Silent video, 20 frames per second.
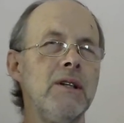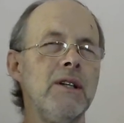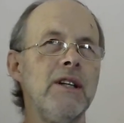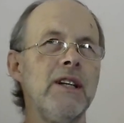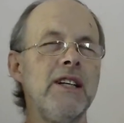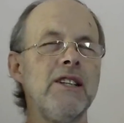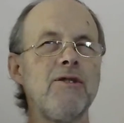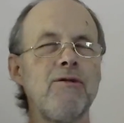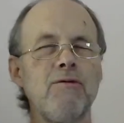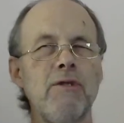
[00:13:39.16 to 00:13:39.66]

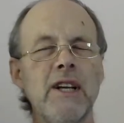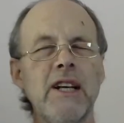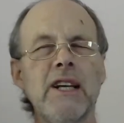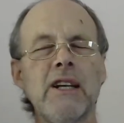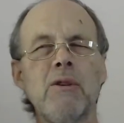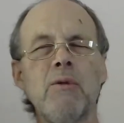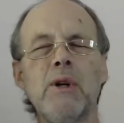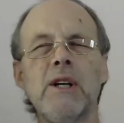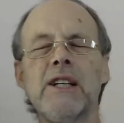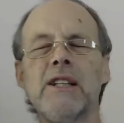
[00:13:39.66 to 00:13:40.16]
It's really
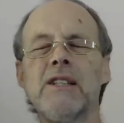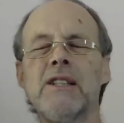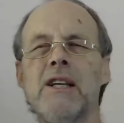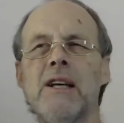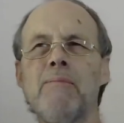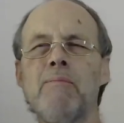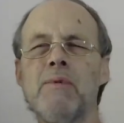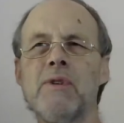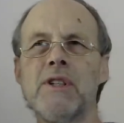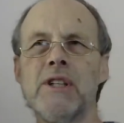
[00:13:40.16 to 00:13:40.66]
quite
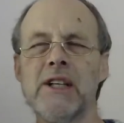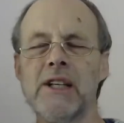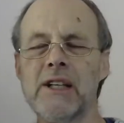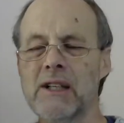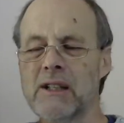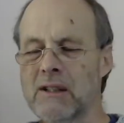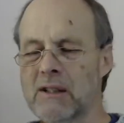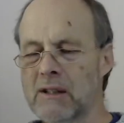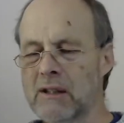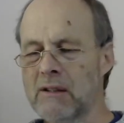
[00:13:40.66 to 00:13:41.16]

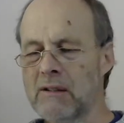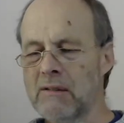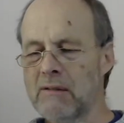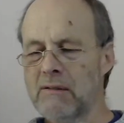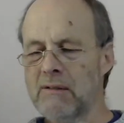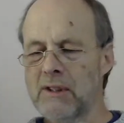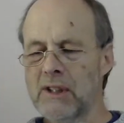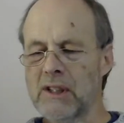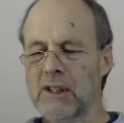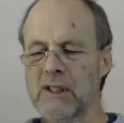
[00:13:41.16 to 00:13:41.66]
tempting to
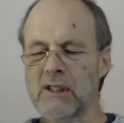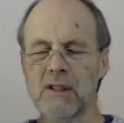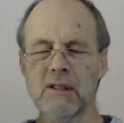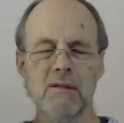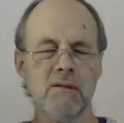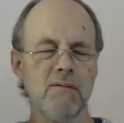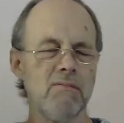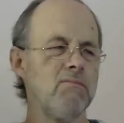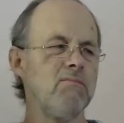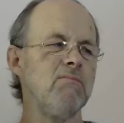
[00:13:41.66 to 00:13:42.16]

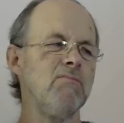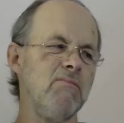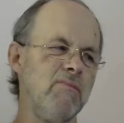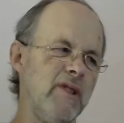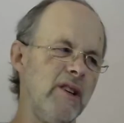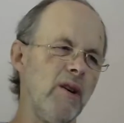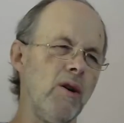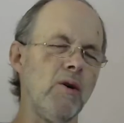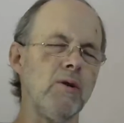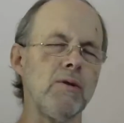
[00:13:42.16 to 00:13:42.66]
just
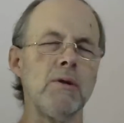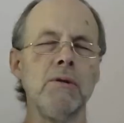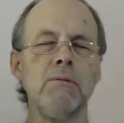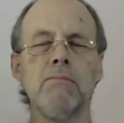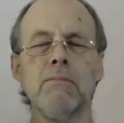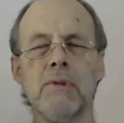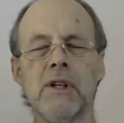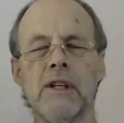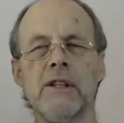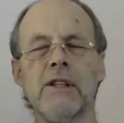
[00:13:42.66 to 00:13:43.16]
nod
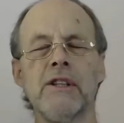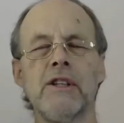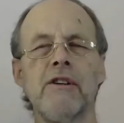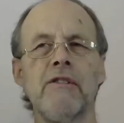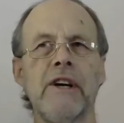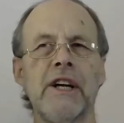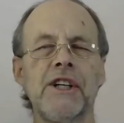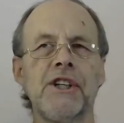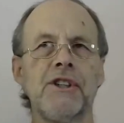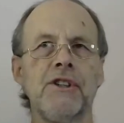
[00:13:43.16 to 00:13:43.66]
in the
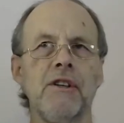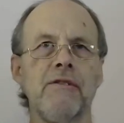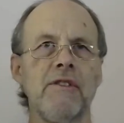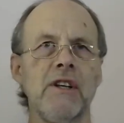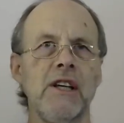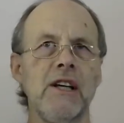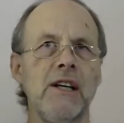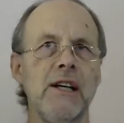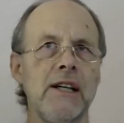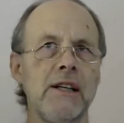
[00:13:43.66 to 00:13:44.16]
direction of
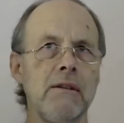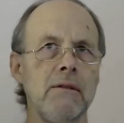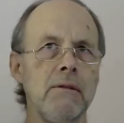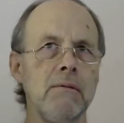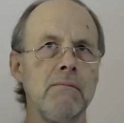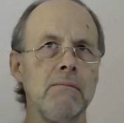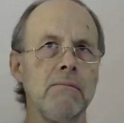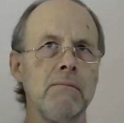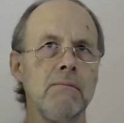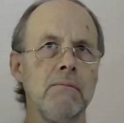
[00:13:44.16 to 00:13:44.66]
the idol
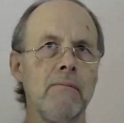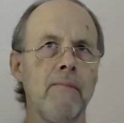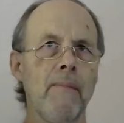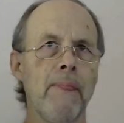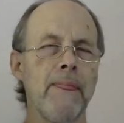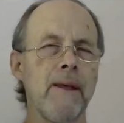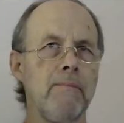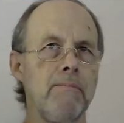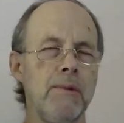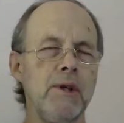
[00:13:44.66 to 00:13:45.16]

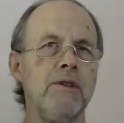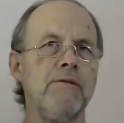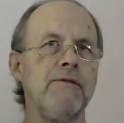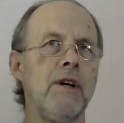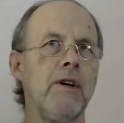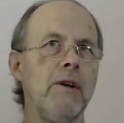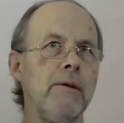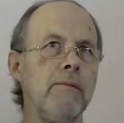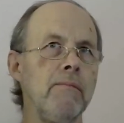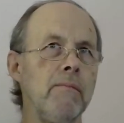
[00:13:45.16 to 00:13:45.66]
and move
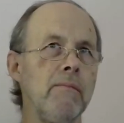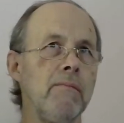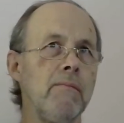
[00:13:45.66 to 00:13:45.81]
on.